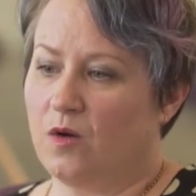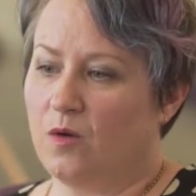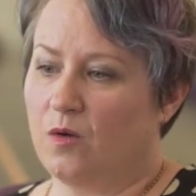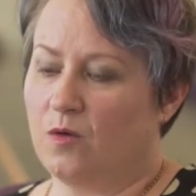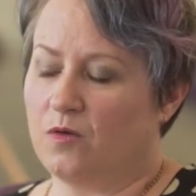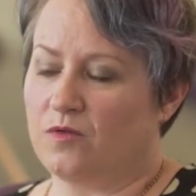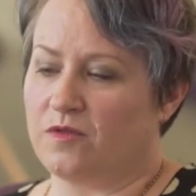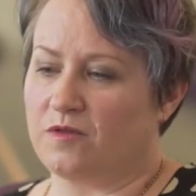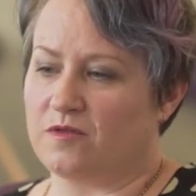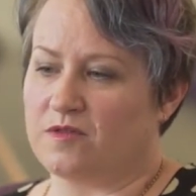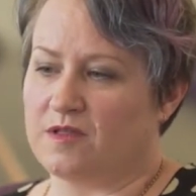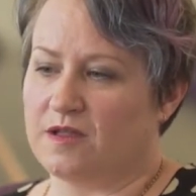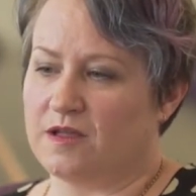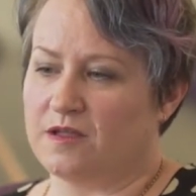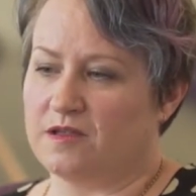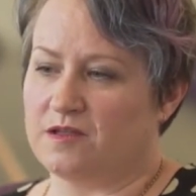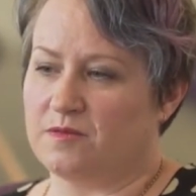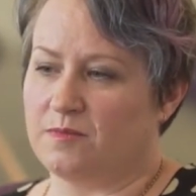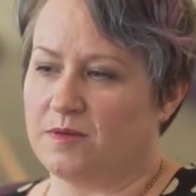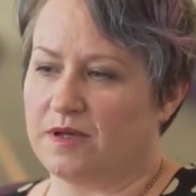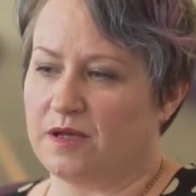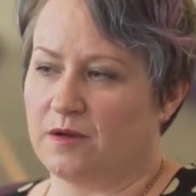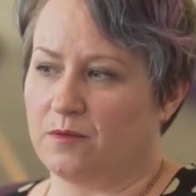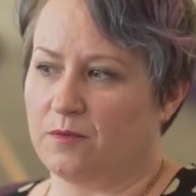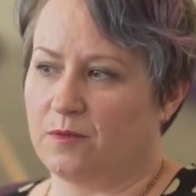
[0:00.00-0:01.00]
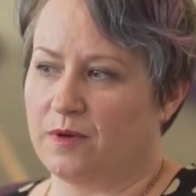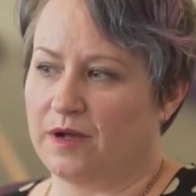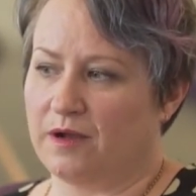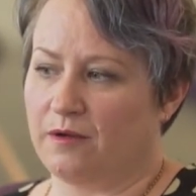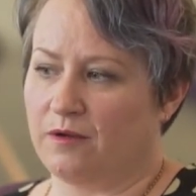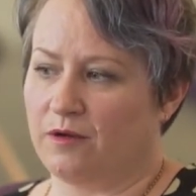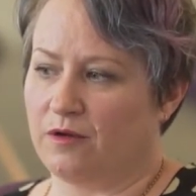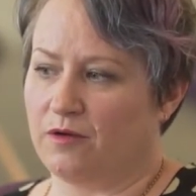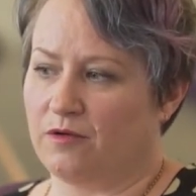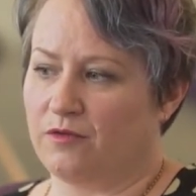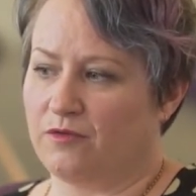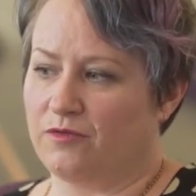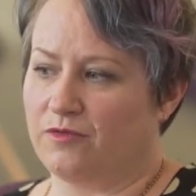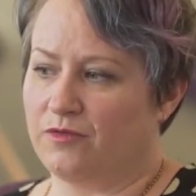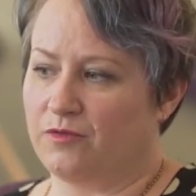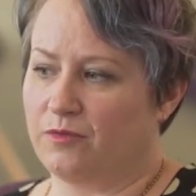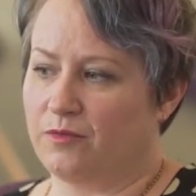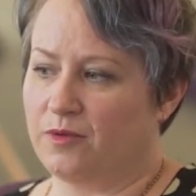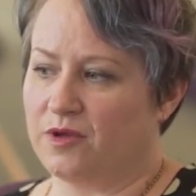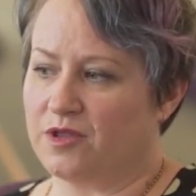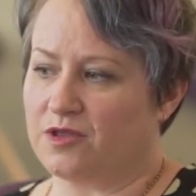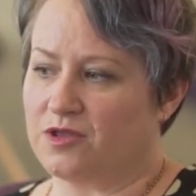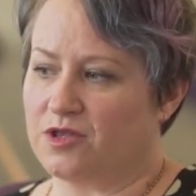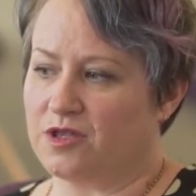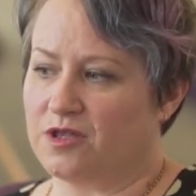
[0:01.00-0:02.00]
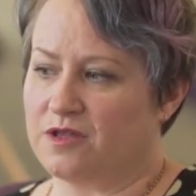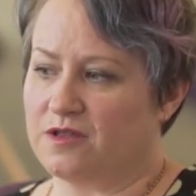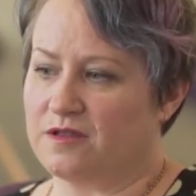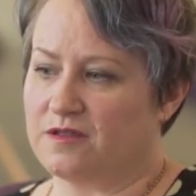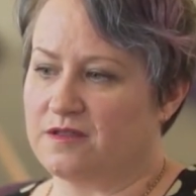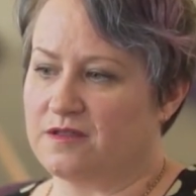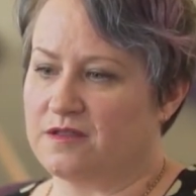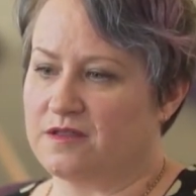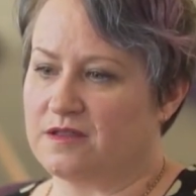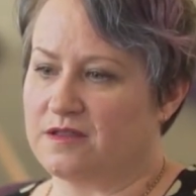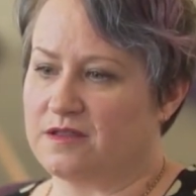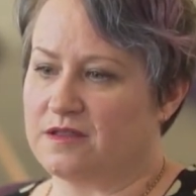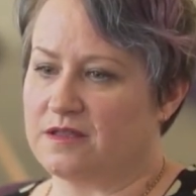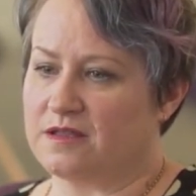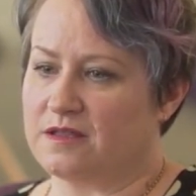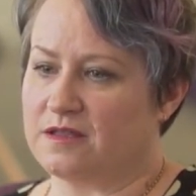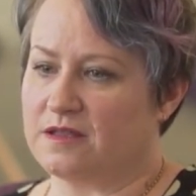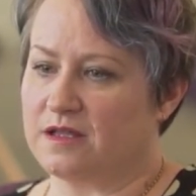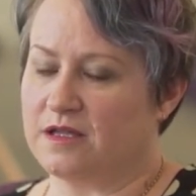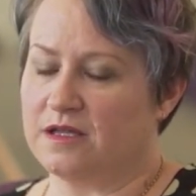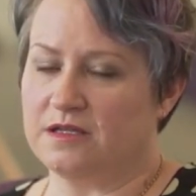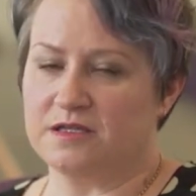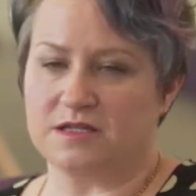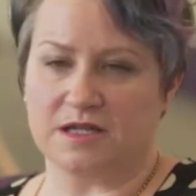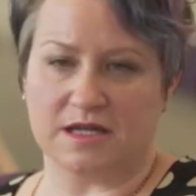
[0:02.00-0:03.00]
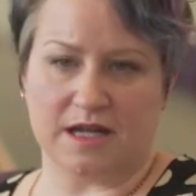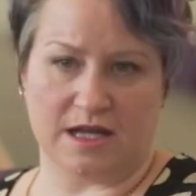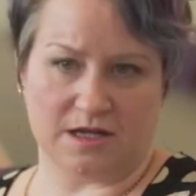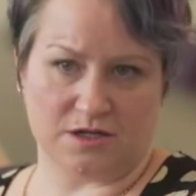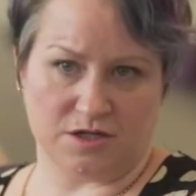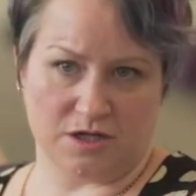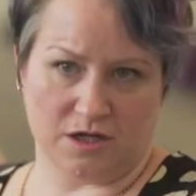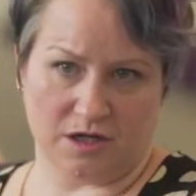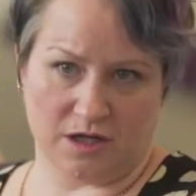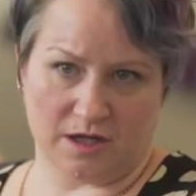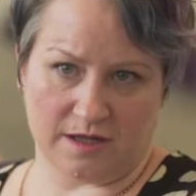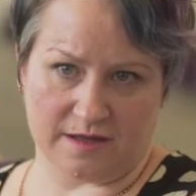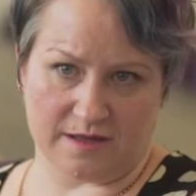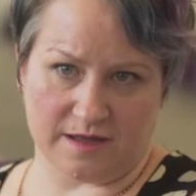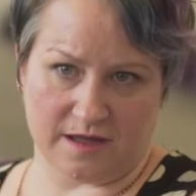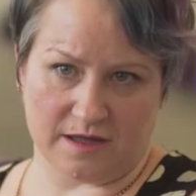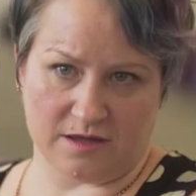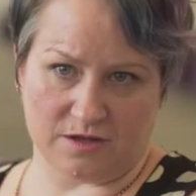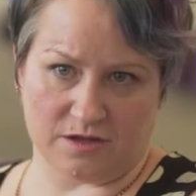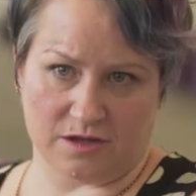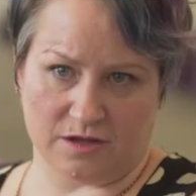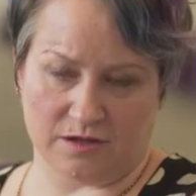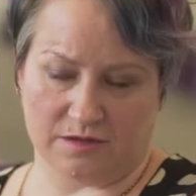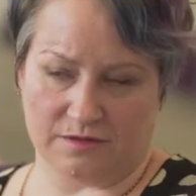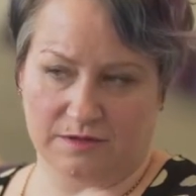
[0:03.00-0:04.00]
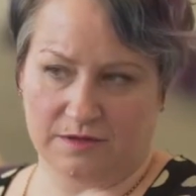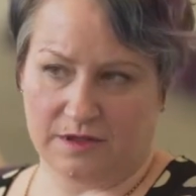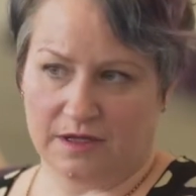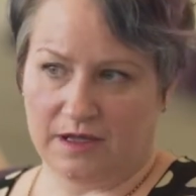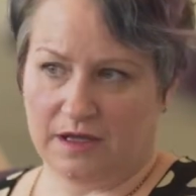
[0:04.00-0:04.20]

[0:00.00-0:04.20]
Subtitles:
authors need to be aware of, which is internationalisation.